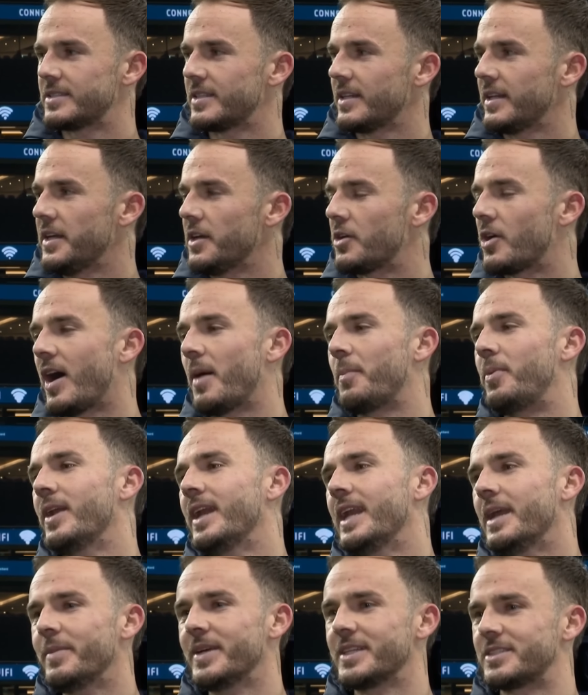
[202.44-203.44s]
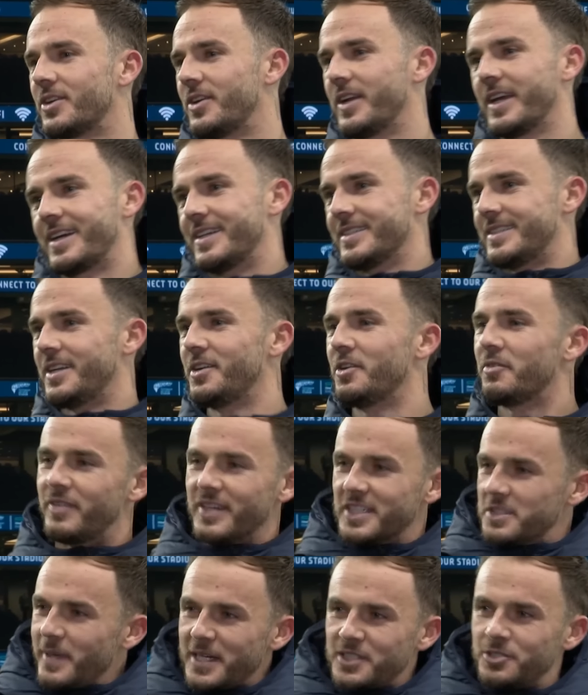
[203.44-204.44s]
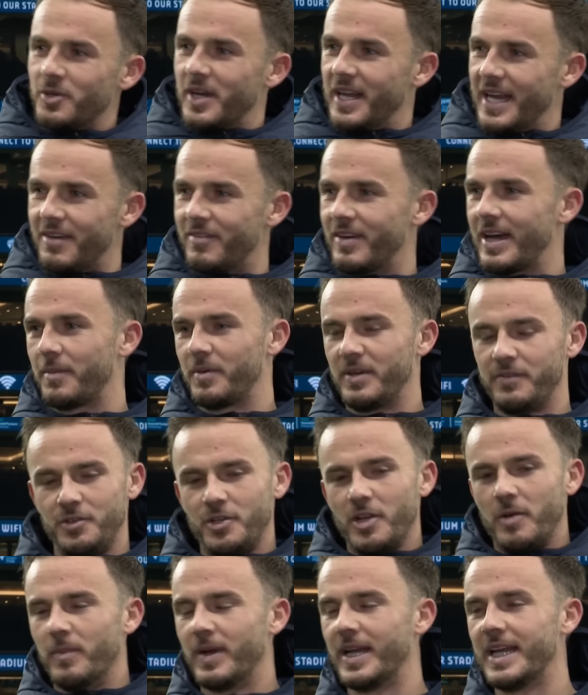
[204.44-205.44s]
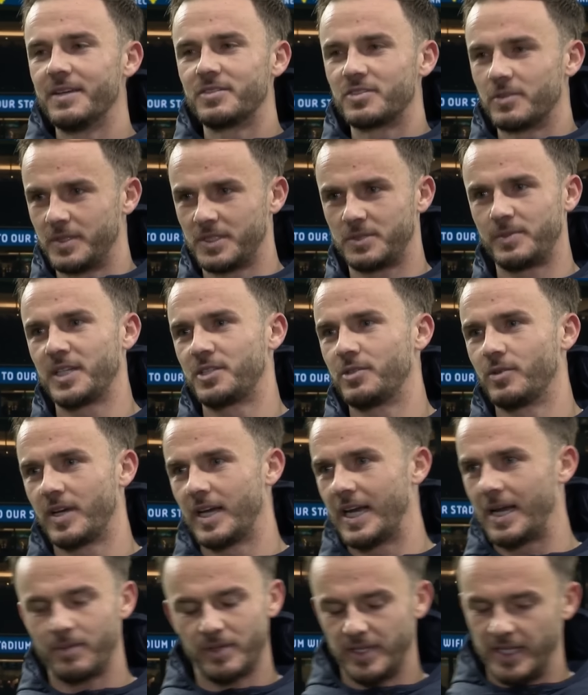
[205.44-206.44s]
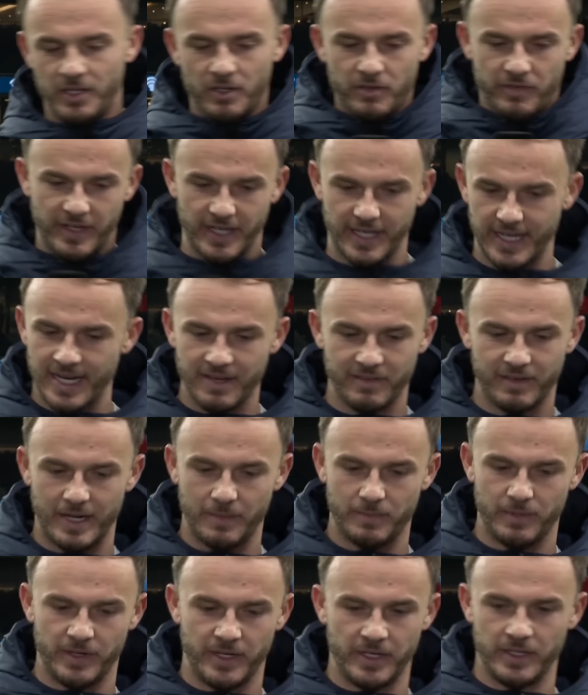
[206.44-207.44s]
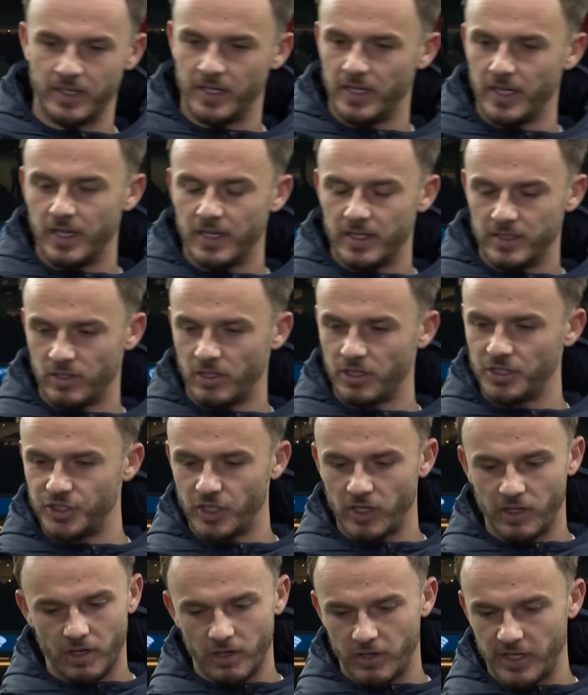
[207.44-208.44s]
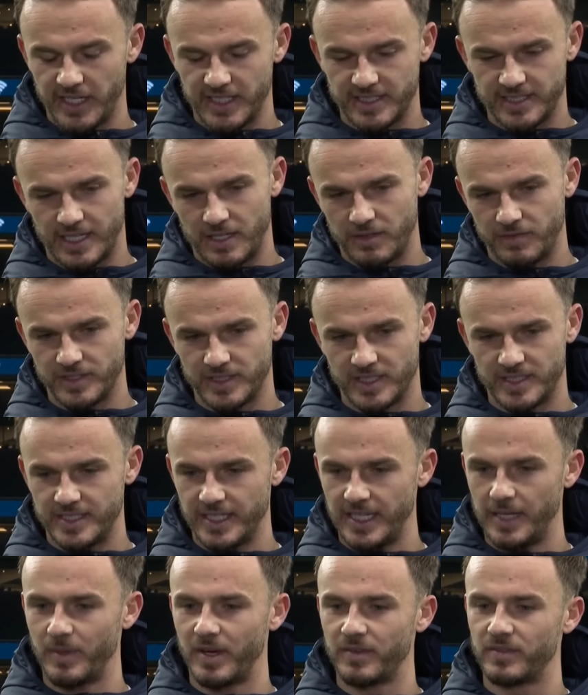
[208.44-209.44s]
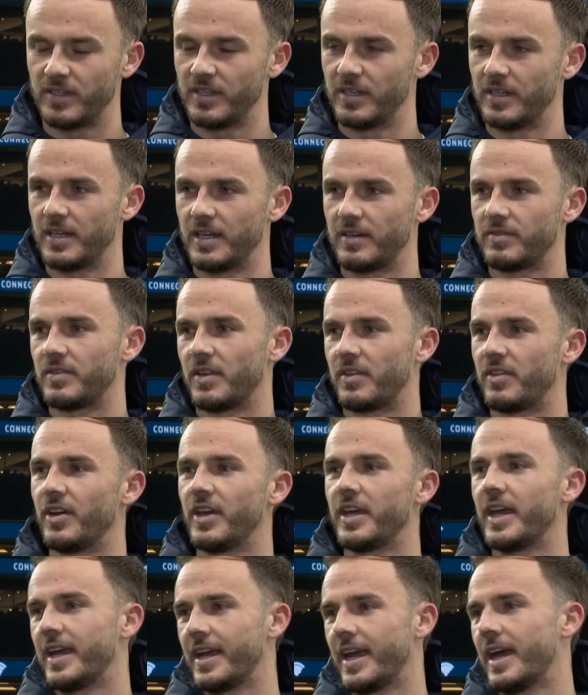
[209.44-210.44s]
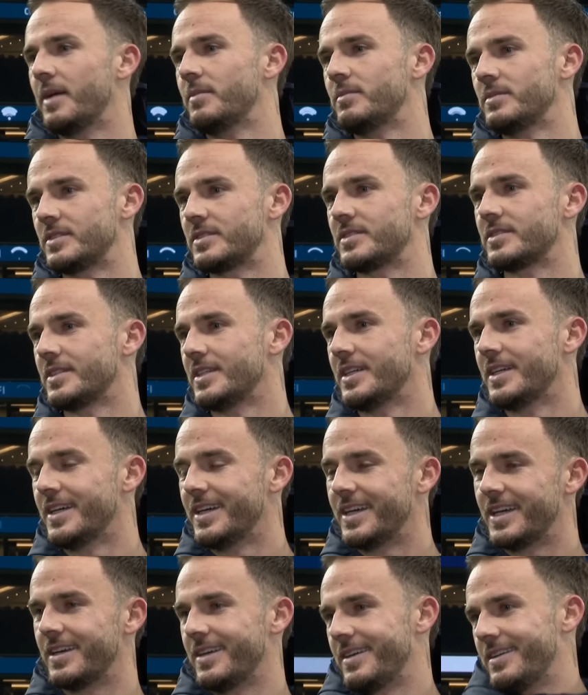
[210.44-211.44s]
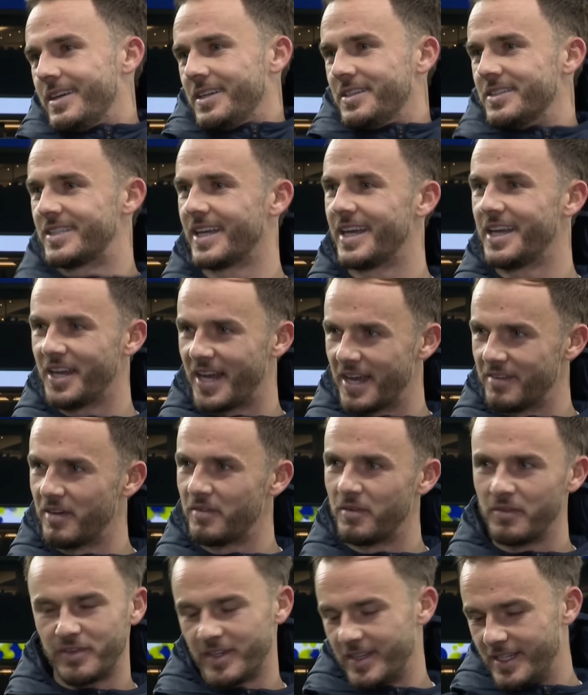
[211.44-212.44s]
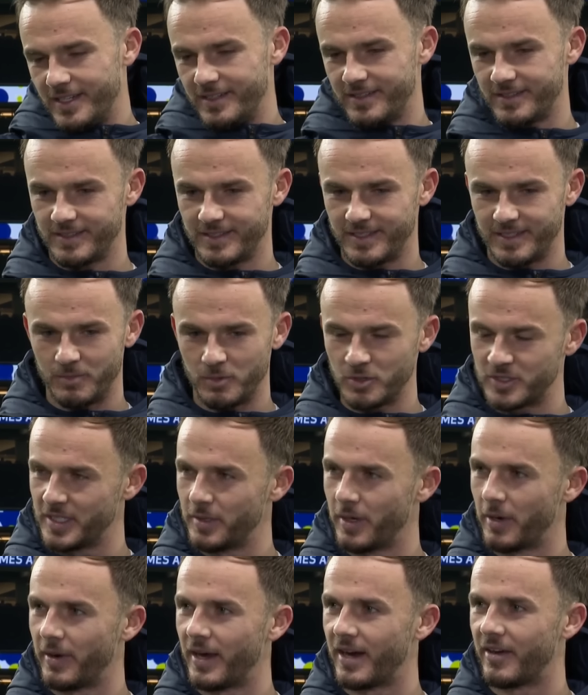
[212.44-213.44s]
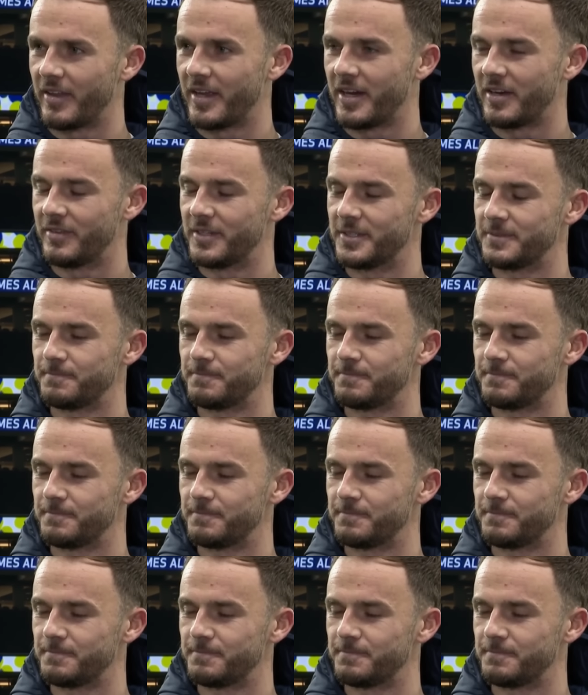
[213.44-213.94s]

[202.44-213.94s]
you can't put limits on it, because then nothing special can ever happen. If you don't believe something special can happen, then nothing can ever happen. And as long as you can look at yourself as a team after 38 games and say you gave everything, then we'll see where we are at the end of it.